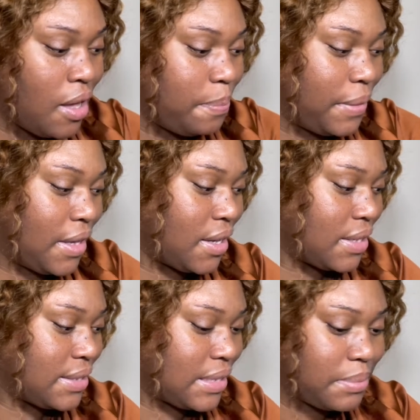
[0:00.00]

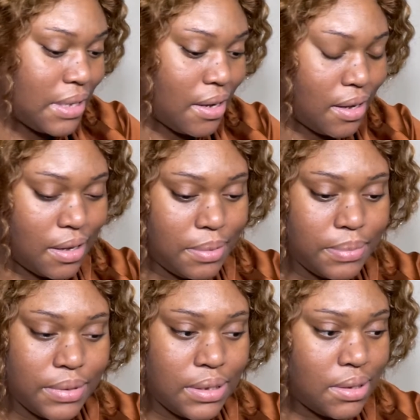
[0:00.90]
because
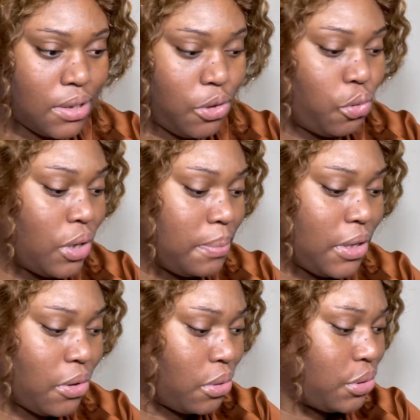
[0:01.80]
sometimes you can be
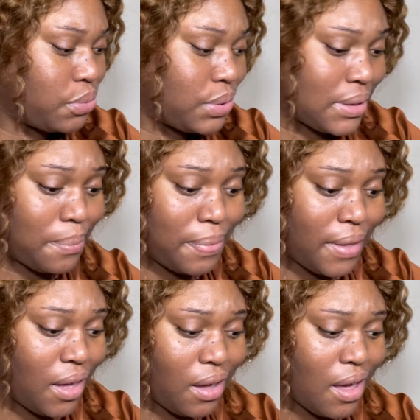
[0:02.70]
going through
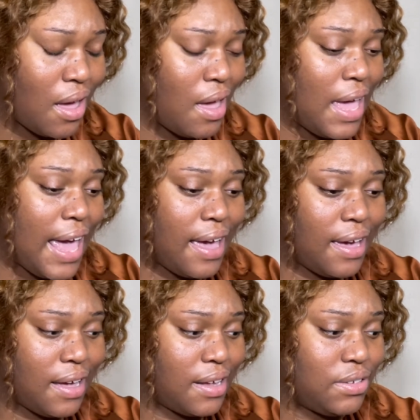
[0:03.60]
something
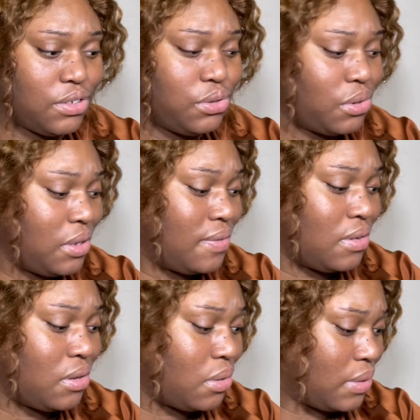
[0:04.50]
and you don't
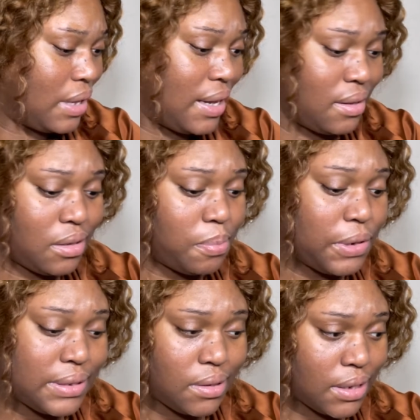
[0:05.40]
even know that the
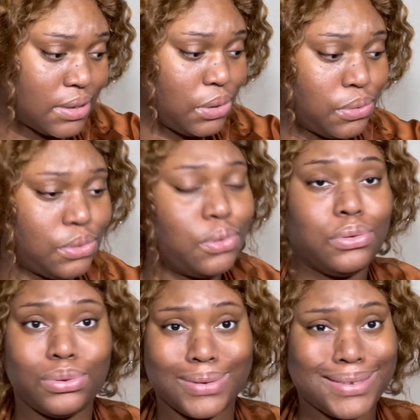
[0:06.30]
person next to you is going
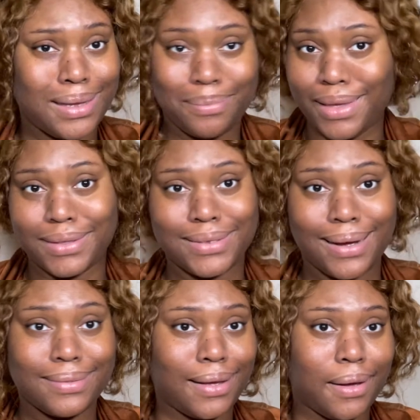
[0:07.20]
through the same
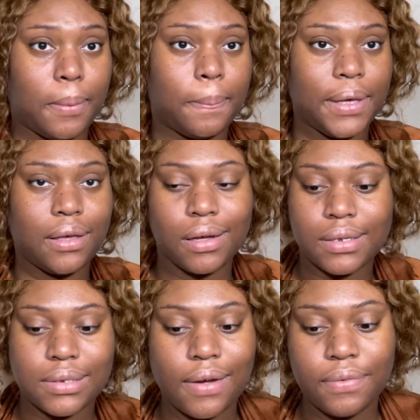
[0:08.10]
exact thing,
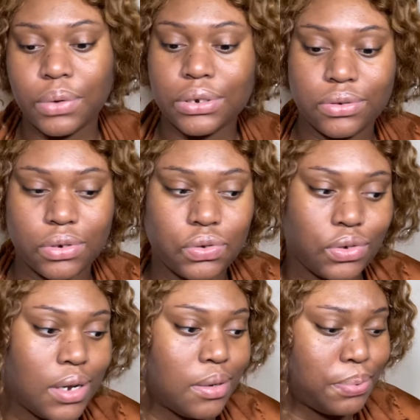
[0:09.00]
because everyone is just
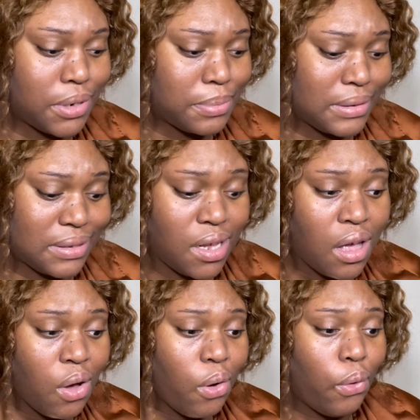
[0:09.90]
trying to put up this
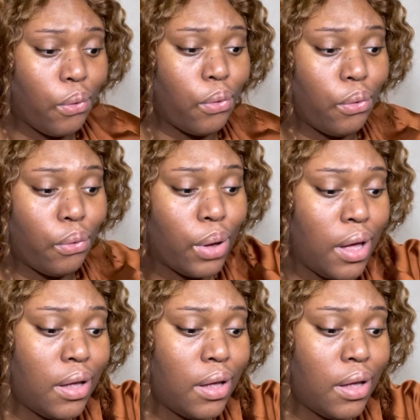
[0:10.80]
whole